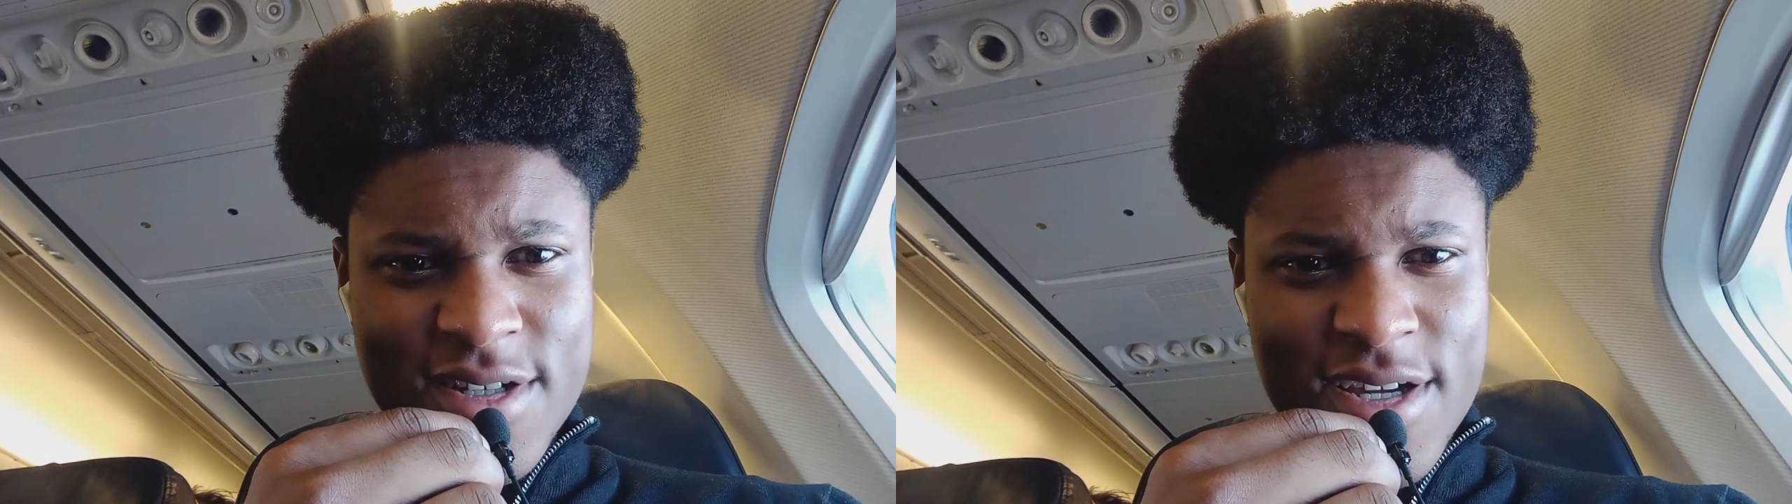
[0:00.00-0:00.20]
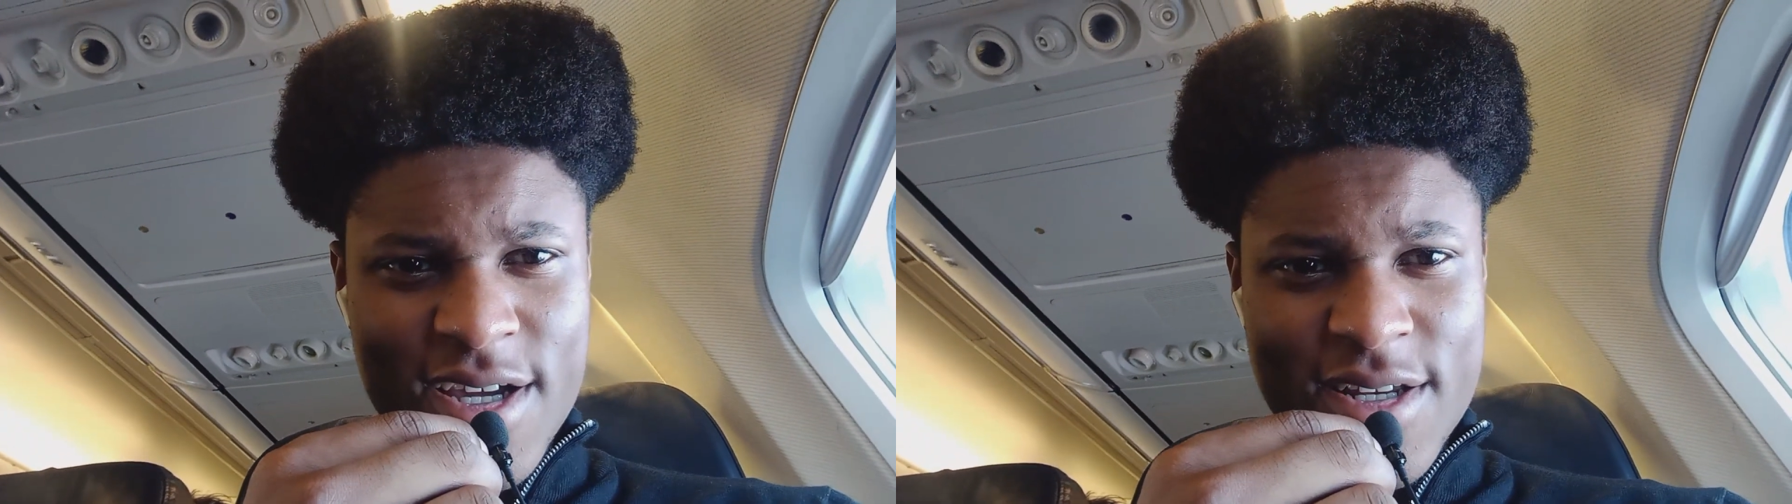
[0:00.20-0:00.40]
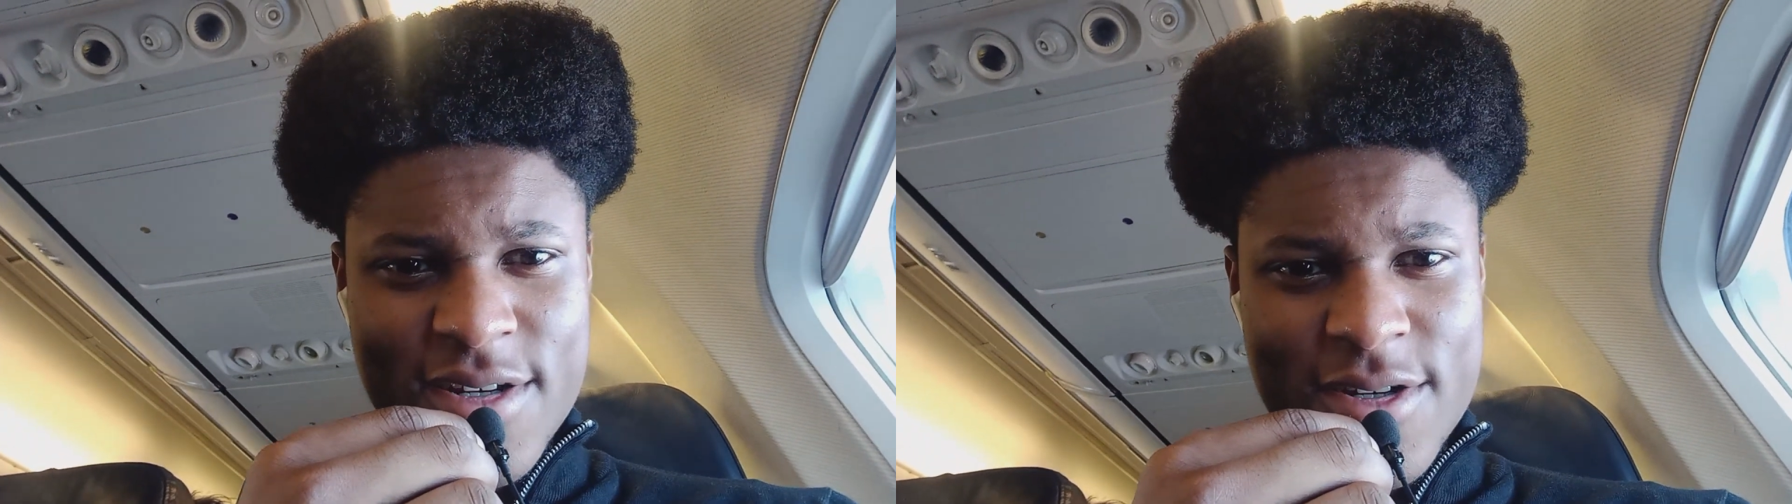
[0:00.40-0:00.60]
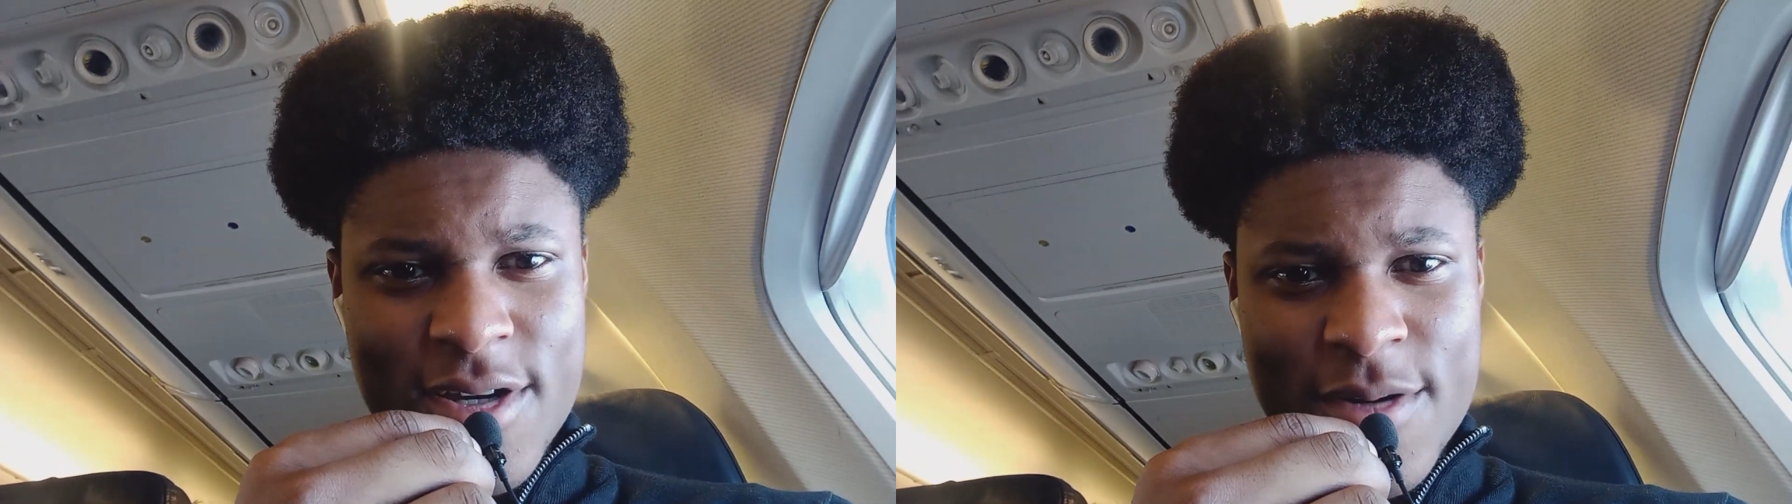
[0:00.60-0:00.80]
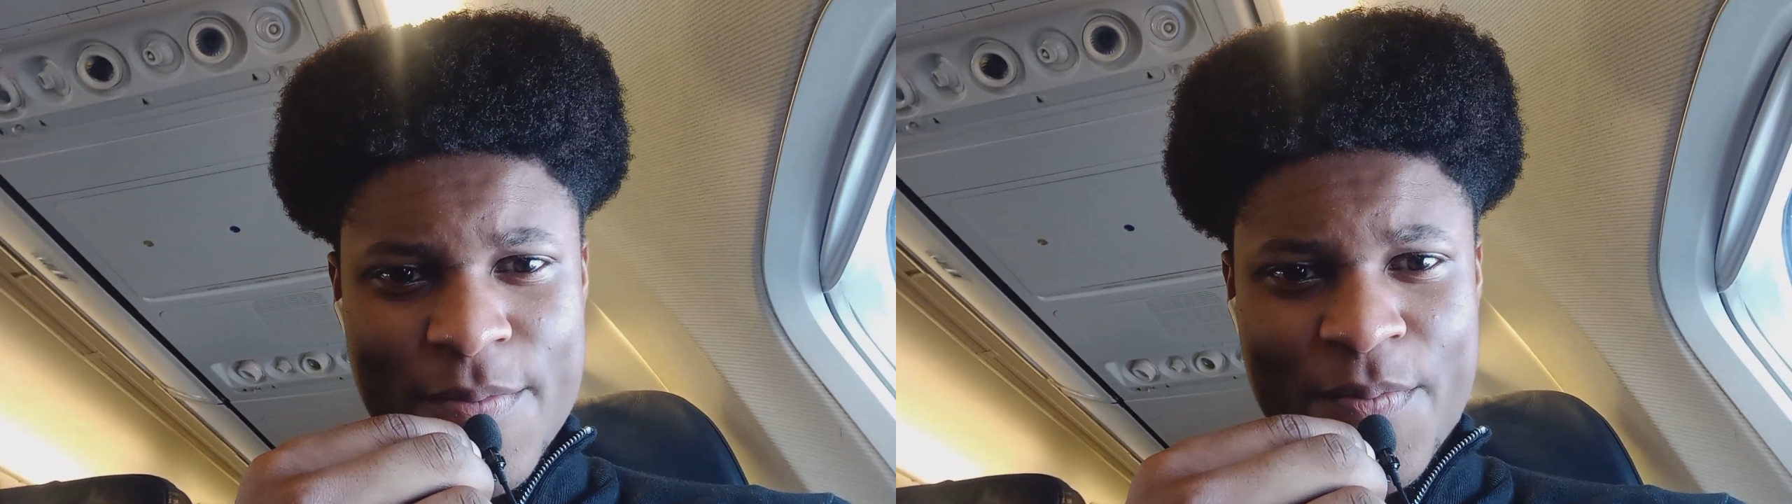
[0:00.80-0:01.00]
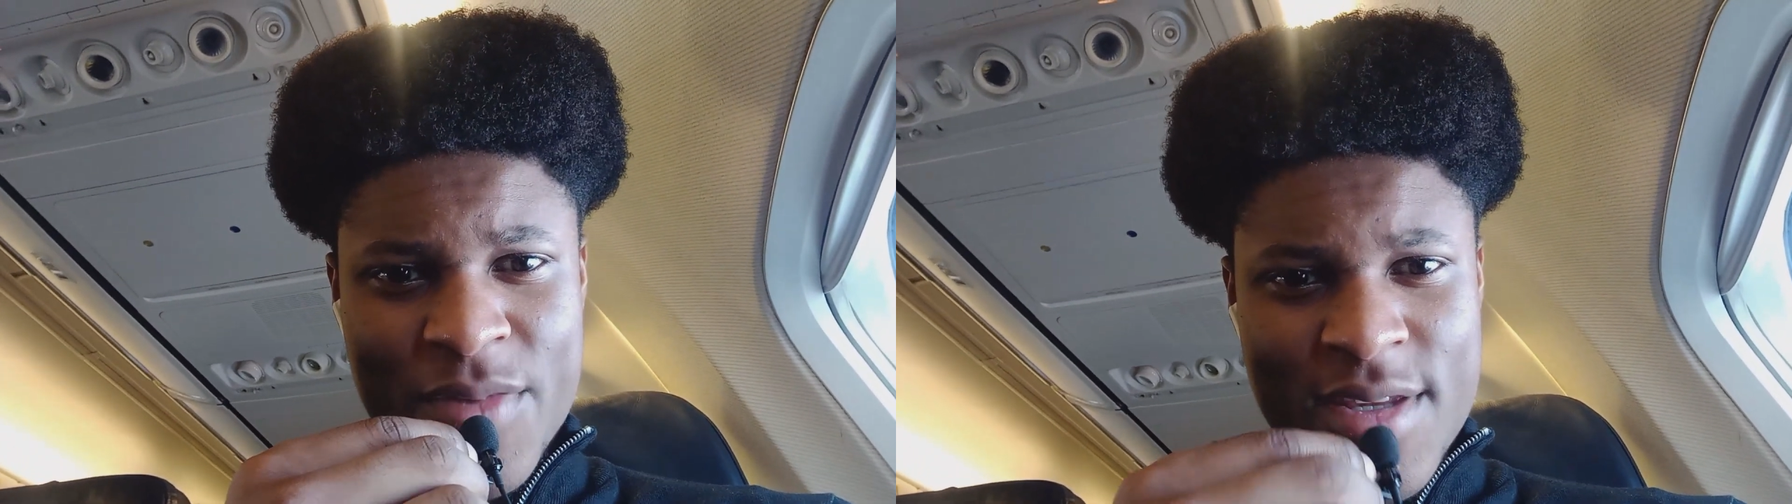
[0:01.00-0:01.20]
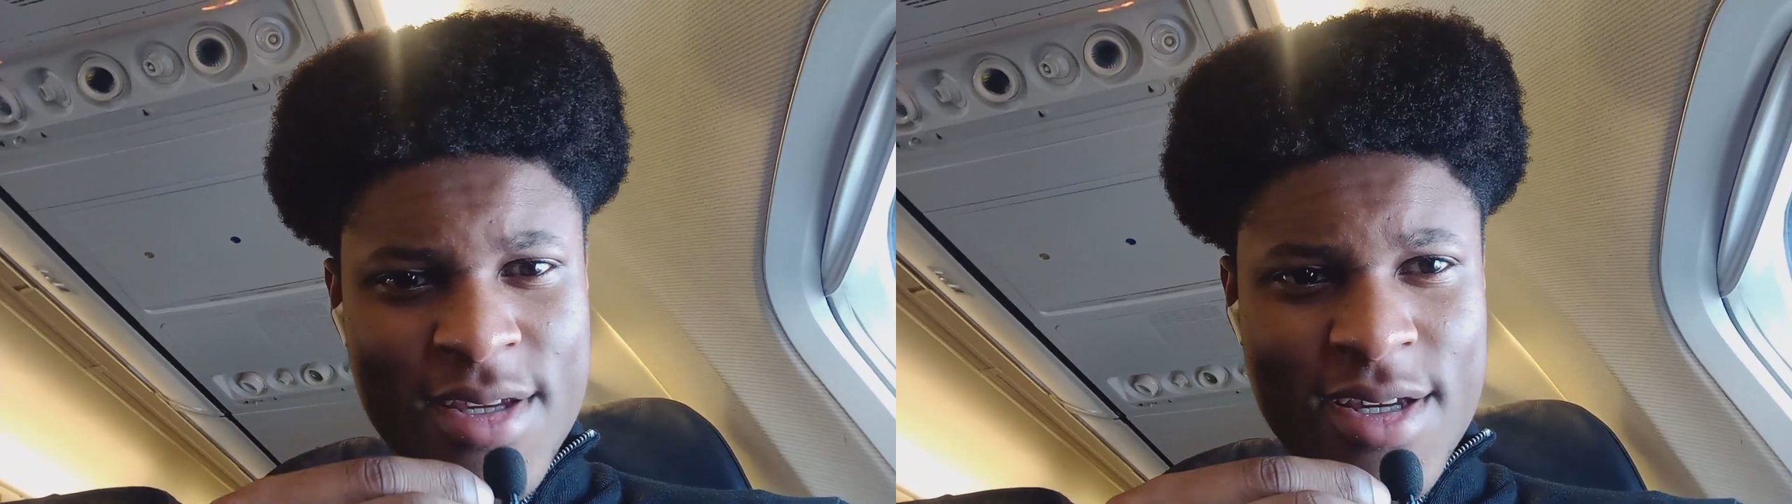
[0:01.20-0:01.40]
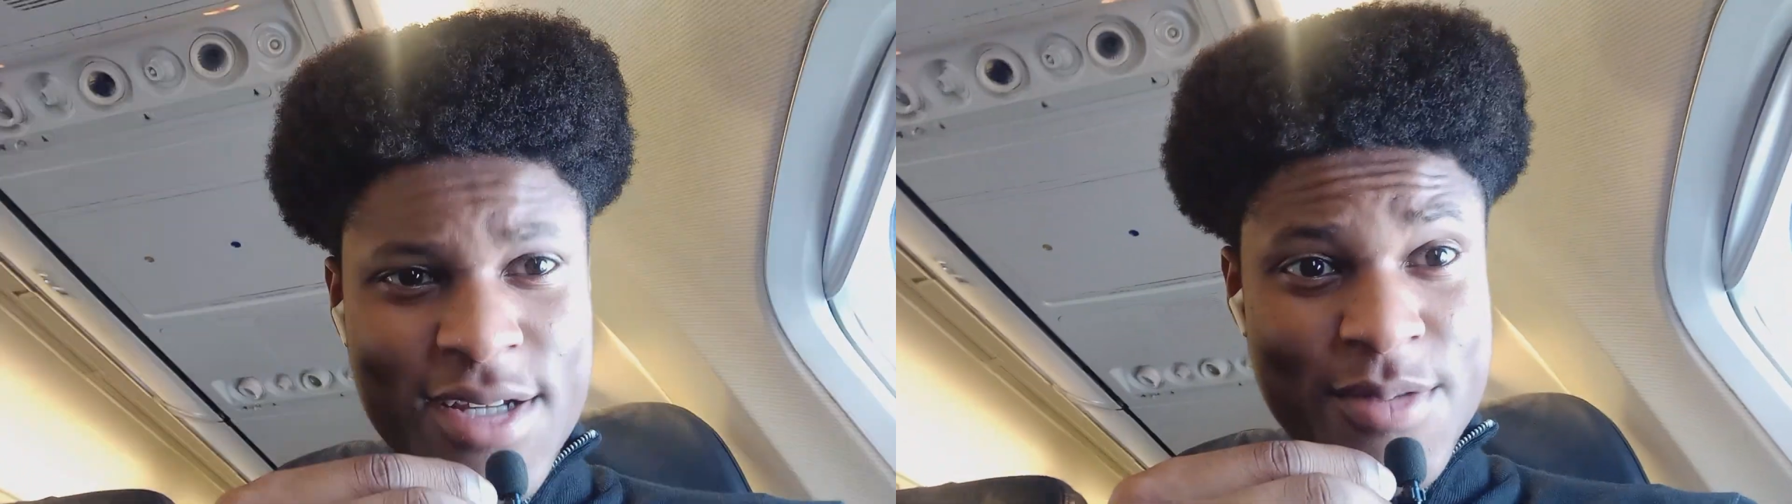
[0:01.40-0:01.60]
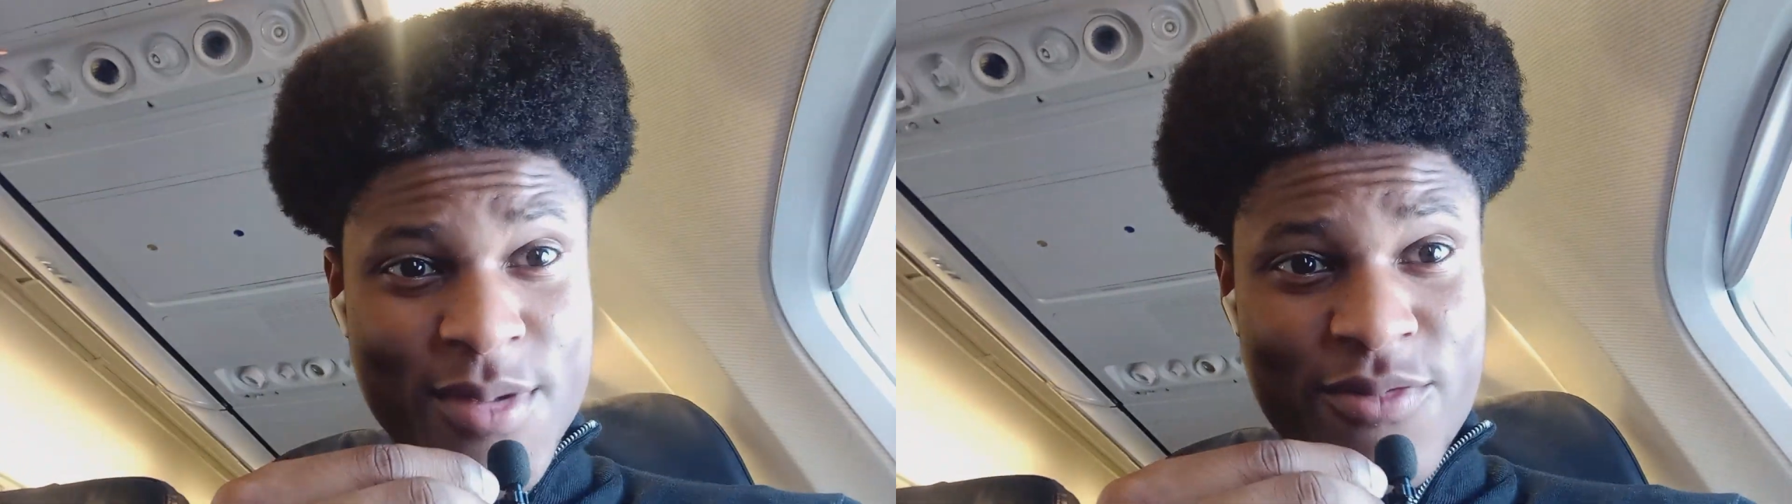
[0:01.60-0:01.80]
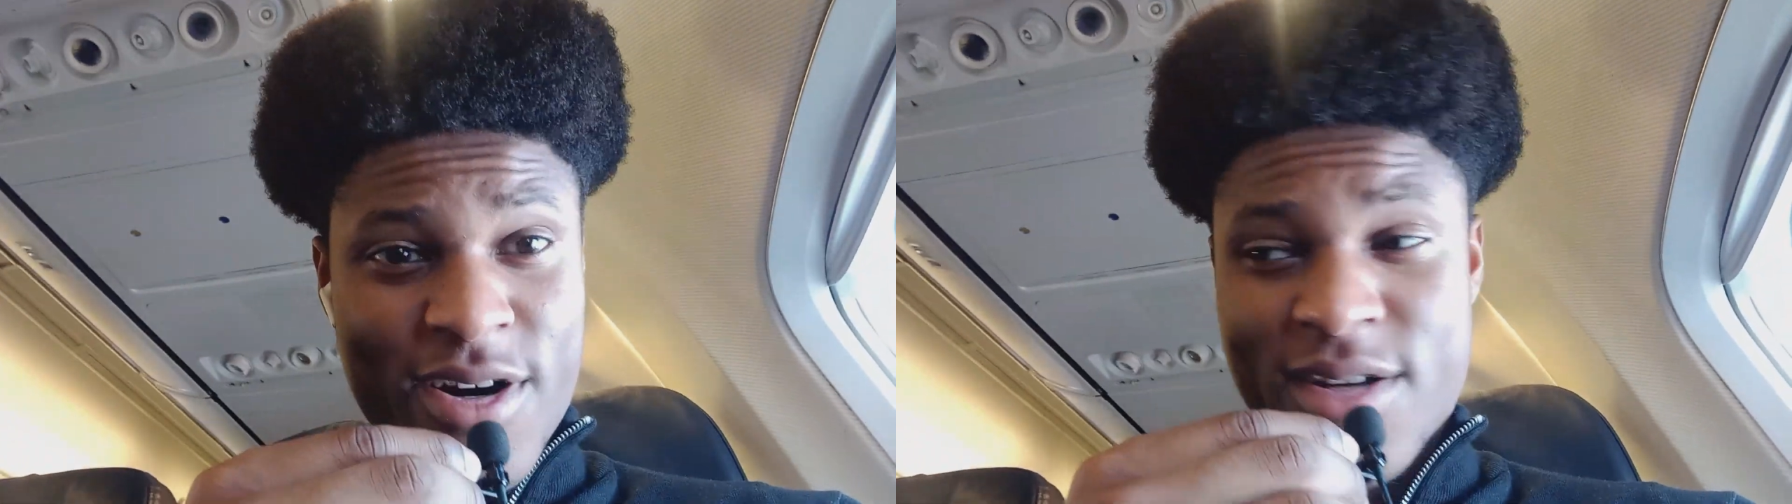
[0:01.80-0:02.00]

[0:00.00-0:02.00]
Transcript: and some Sprite.